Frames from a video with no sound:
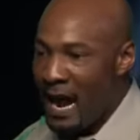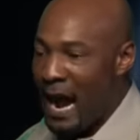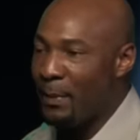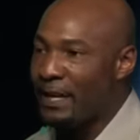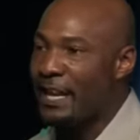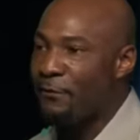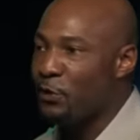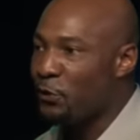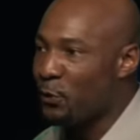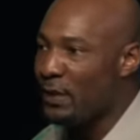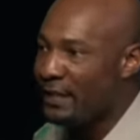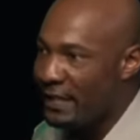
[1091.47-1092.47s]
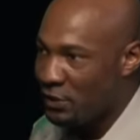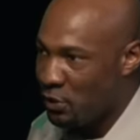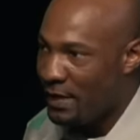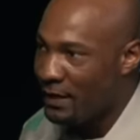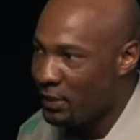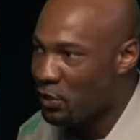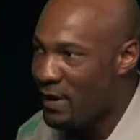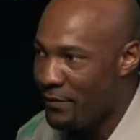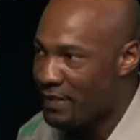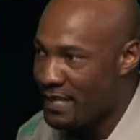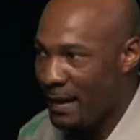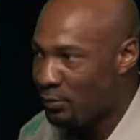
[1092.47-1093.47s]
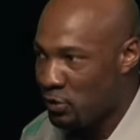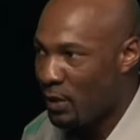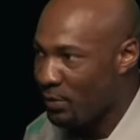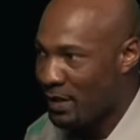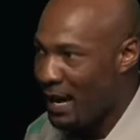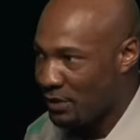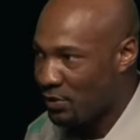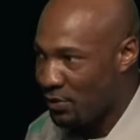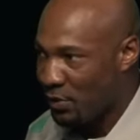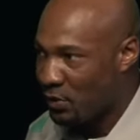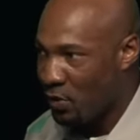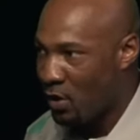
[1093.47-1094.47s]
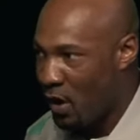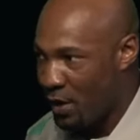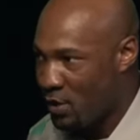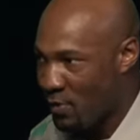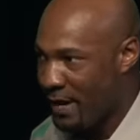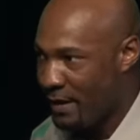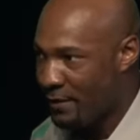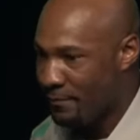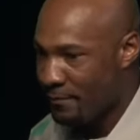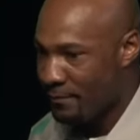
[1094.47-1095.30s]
I'm gonna give you three things you need to do every time trouble knocks on your door. Are you ready?